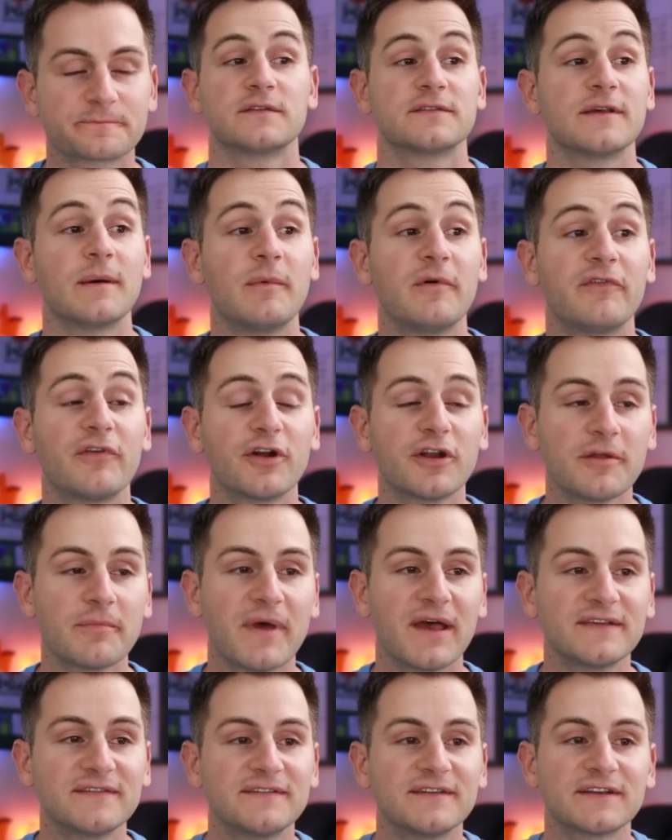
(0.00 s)
Some of our
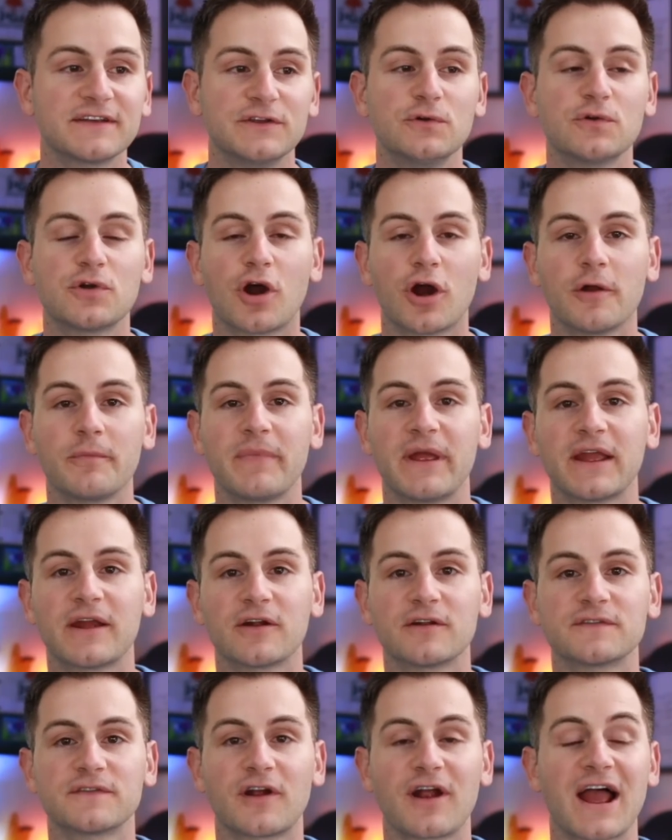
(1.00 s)
domestic new car
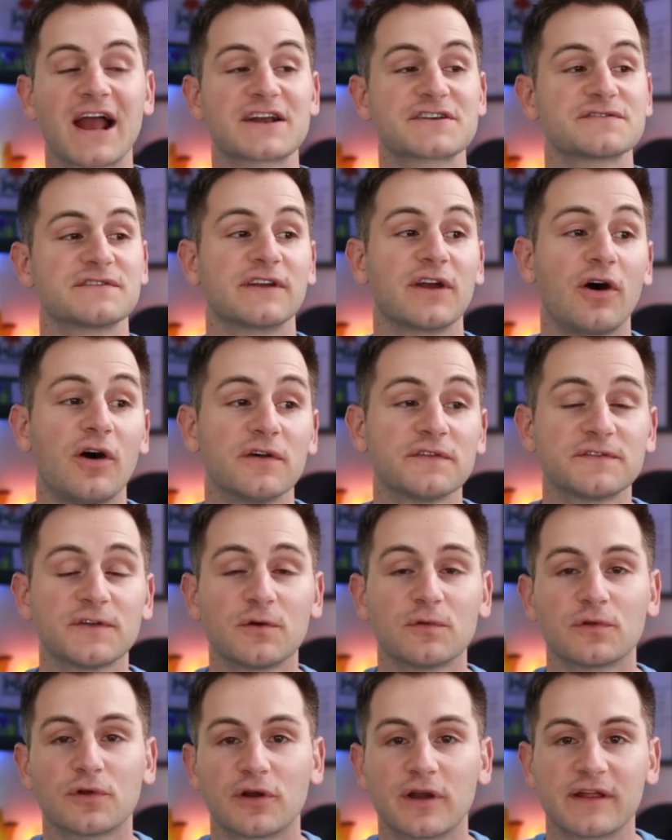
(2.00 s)
makers are actually
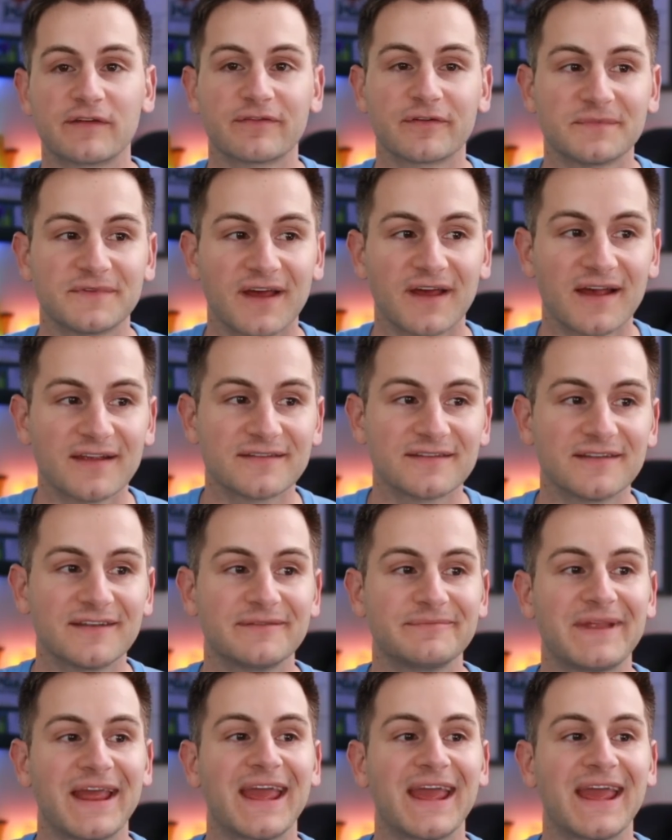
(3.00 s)
also learning from Tesla,